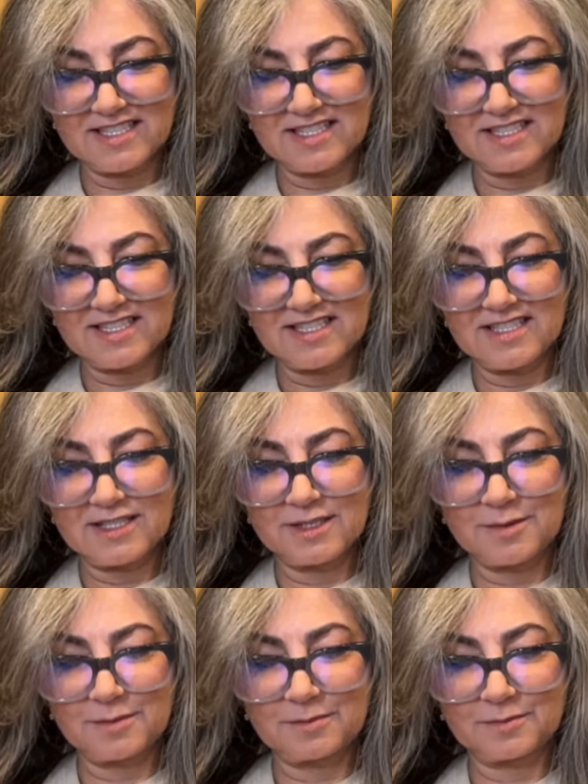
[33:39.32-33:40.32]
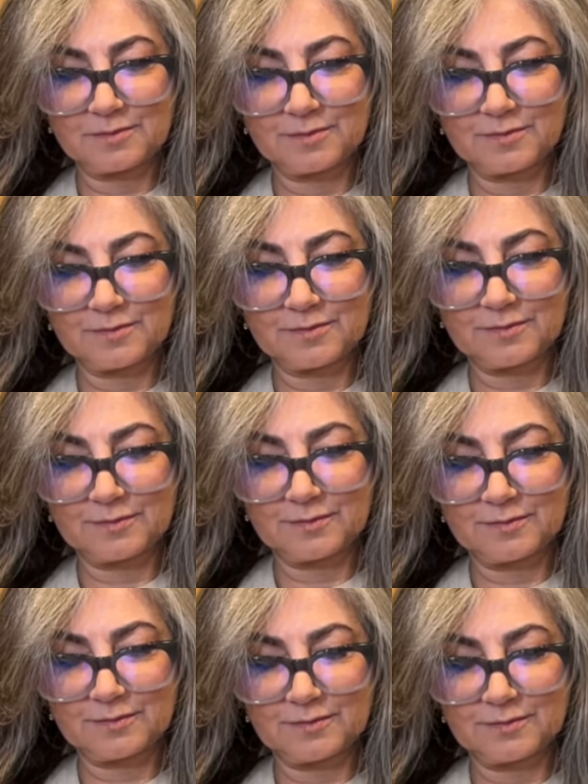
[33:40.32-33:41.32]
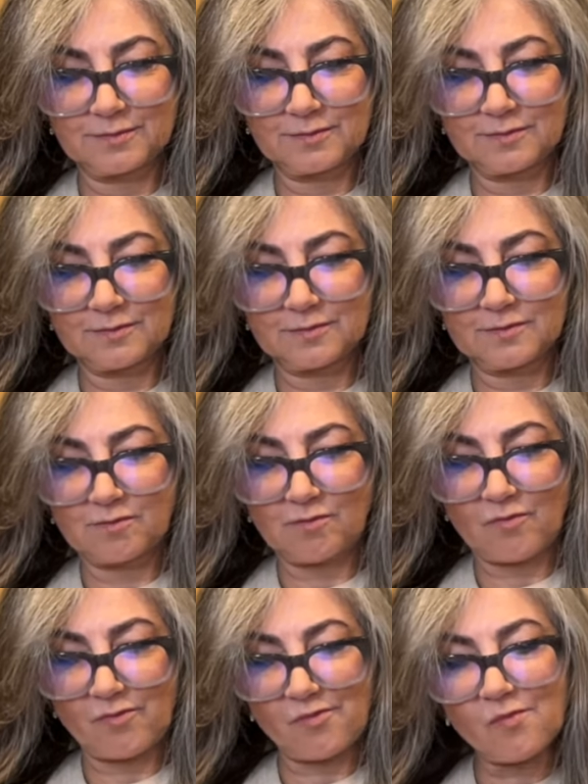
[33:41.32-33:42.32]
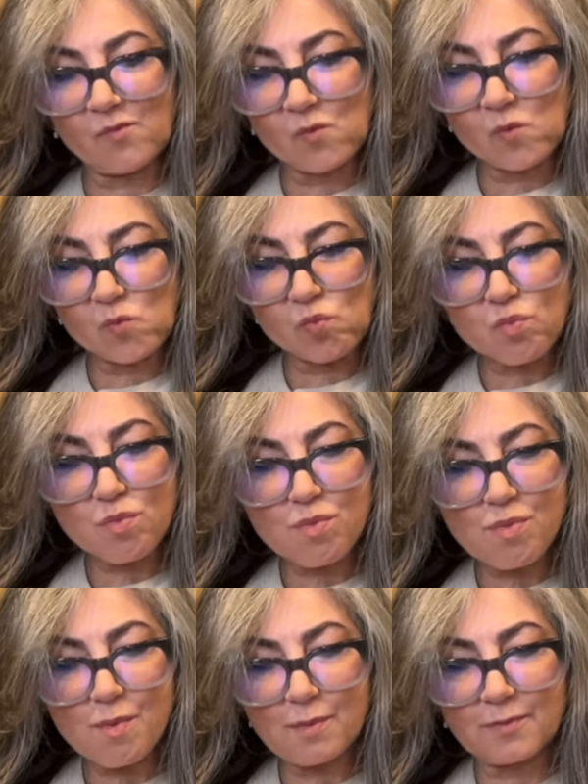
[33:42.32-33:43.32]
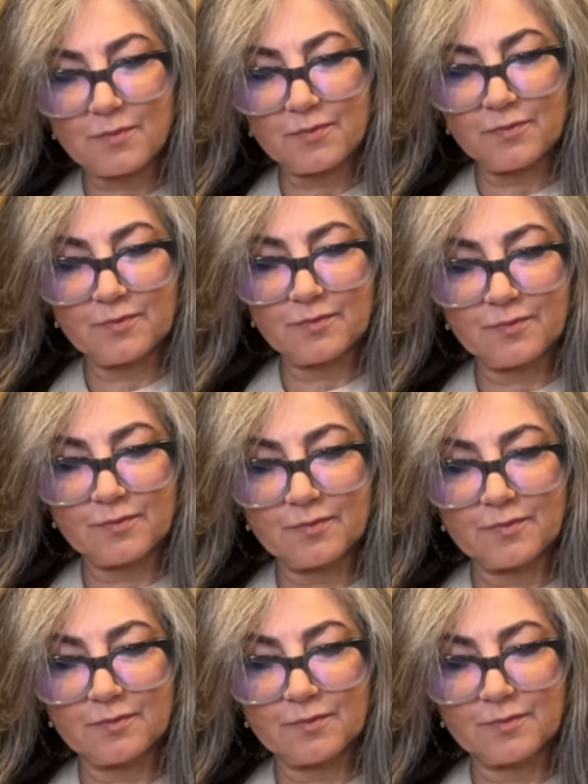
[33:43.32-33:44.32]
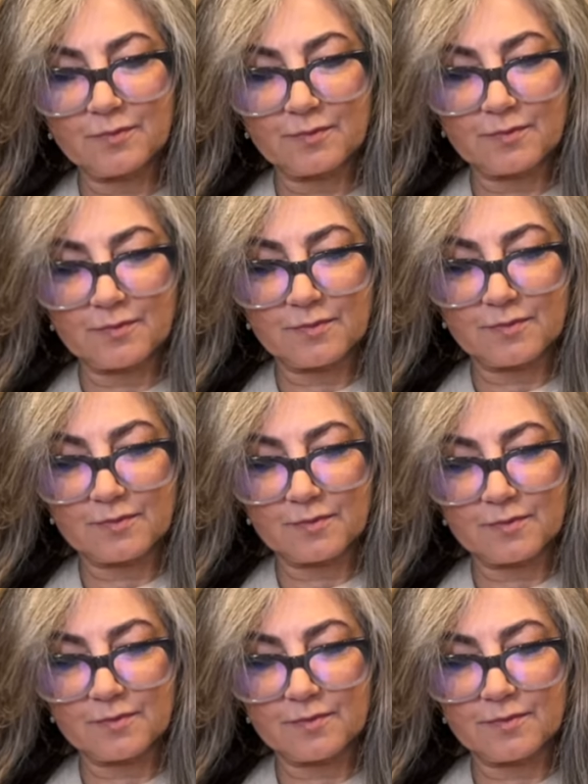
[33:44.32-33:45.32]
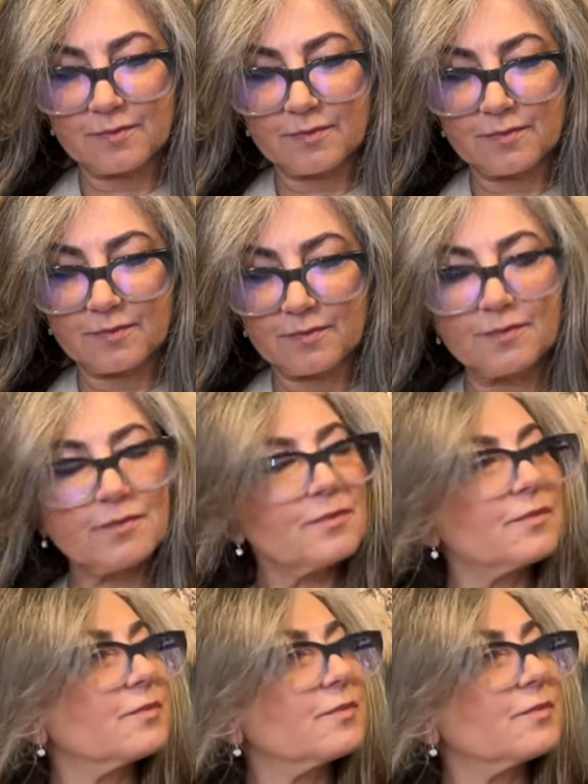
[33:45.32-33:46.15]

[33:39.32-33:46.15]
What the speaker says: No words are spoken by the person on screen.